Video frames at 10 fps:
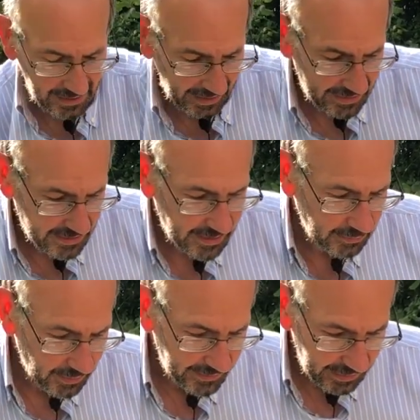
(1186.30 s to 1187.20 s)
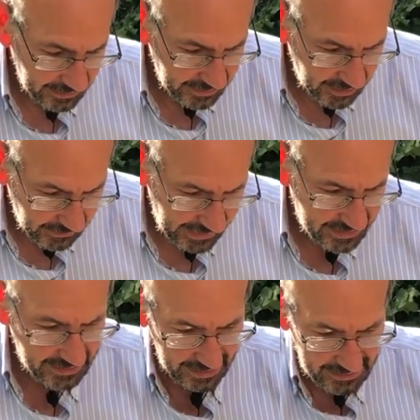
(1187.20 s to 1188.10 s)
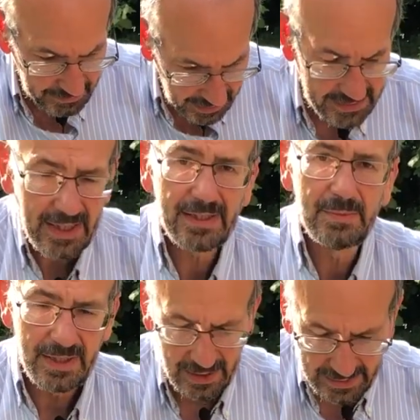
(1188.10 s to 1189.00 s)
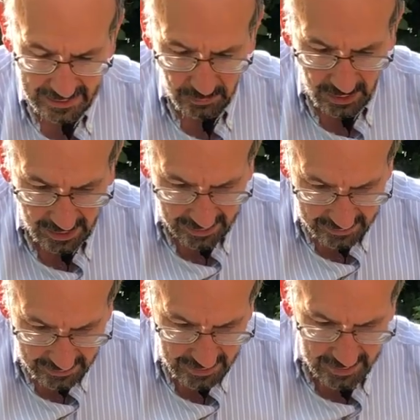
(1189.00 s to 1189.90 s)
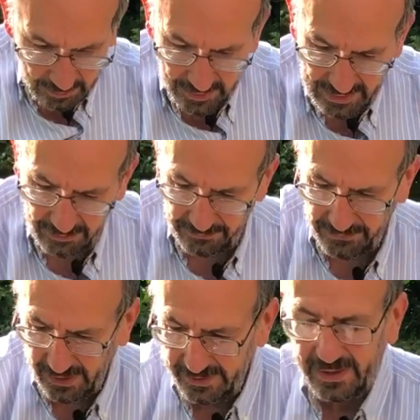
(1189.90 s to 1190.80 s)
And so what they'll do is, it might take them a little while, but they'll find